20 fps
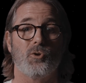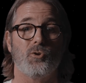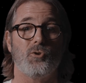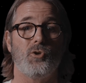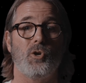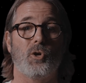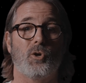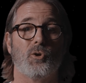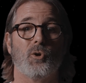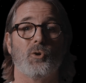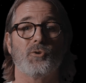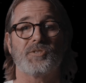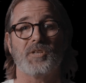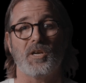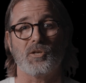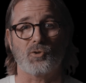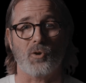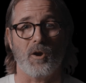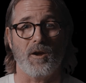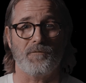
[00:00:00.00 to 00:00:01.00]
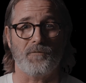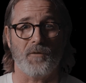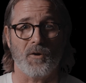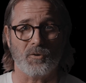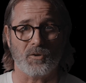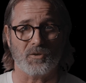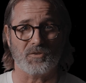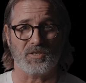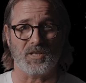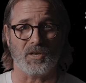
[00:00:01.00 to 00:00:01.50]
You could also try
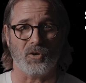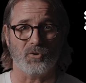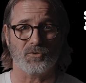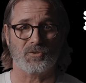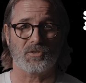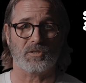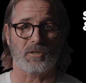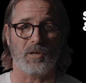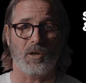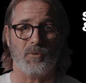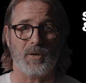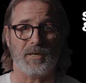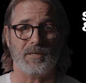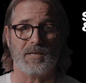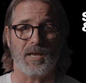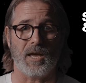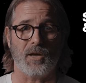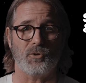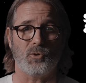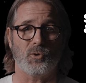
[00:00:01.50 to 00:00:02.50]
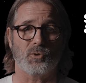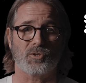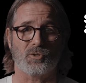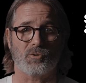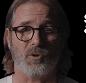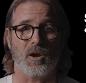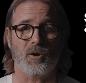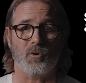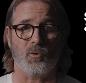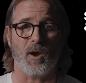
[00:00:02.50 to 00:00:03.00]
focusing on slowing down your
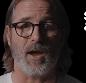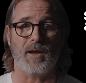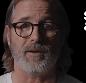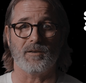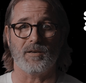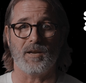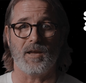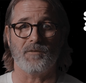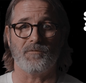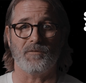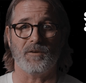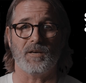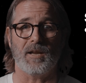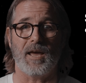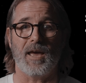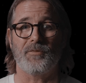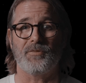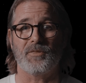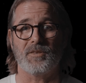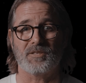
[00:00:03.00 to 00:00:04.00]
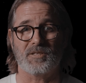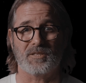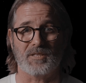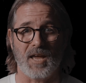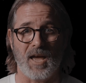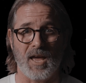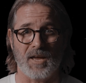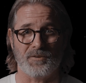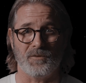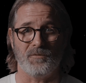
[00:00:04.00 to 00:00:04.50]
stroke rate and effort at the
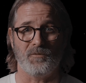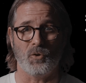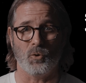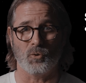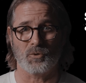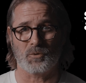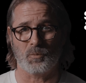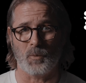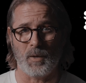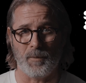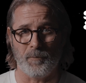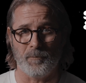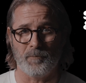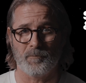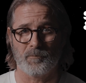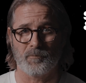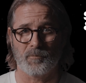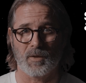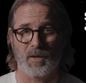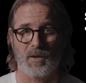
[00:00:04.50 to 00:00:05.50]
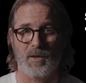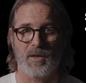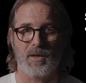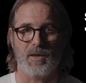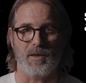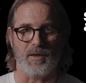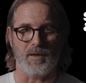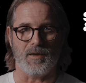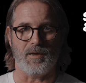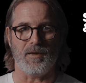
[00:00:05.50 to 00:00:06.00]
start of your swim.
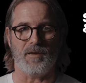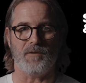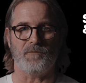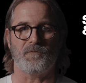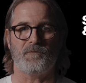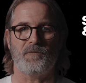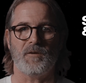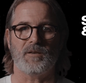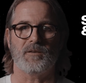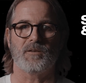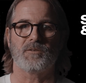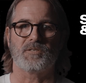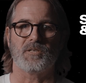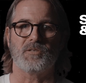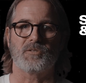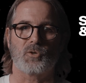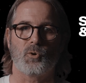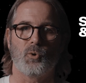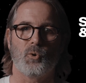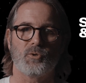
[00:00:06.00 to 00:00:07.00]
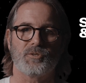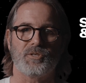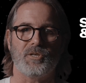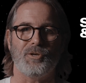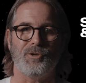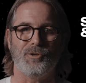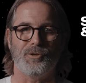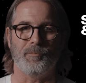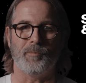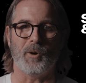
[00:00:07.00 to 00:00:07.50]
If fitness is causing
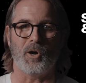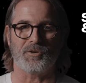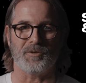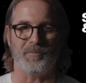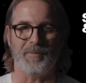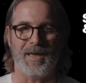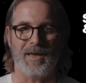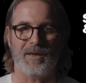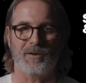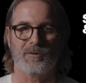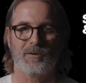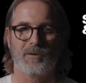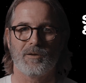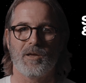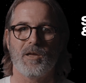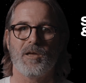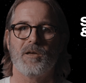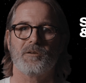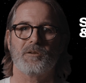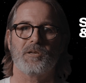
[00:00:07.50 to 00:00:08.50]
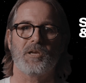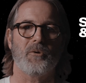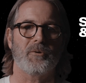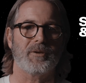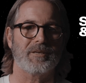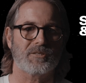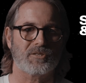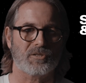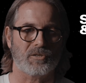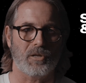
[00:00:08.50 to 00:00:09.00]
you to bottom out,
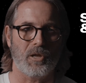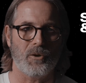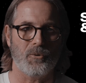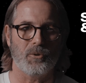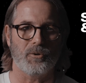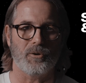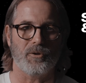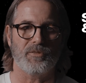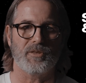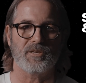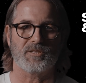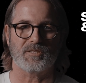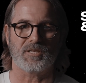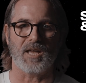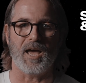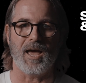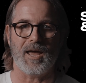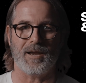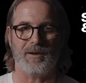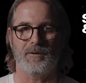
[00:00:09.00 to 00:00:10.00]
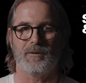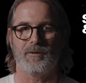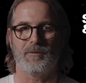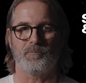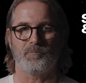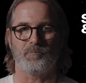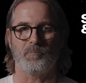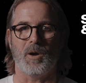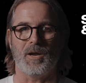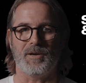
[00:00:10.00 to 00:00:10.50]
going slower at the start
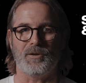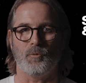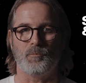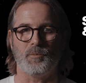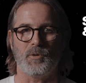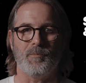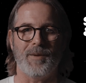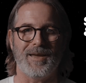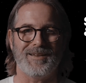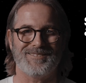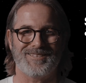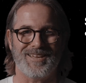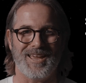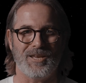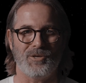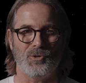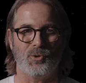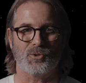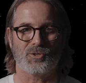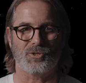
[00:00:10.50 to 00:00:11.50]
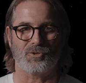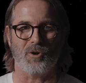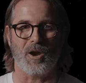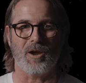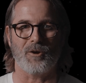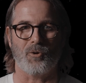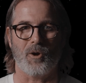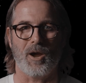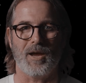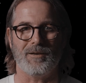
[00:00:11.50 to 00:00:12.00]
might help you maintain your
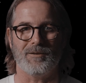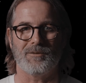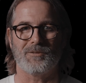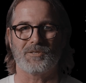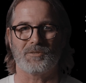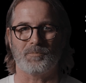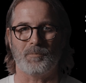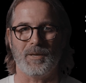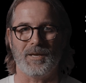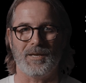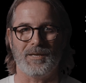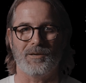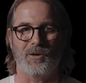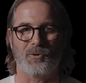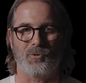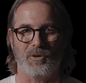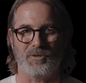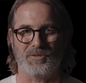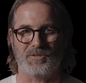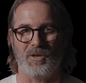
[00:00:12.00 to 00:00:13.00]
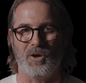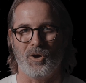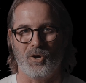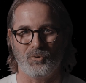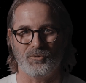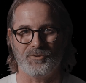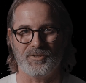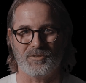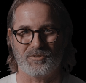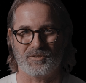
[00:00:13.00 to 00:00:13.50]
stroke rate and speed across the
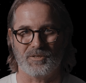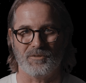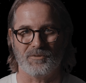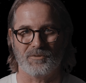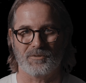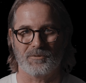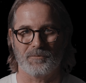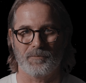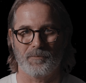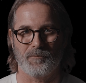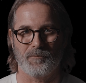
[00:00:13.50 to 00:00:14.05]
whole distance.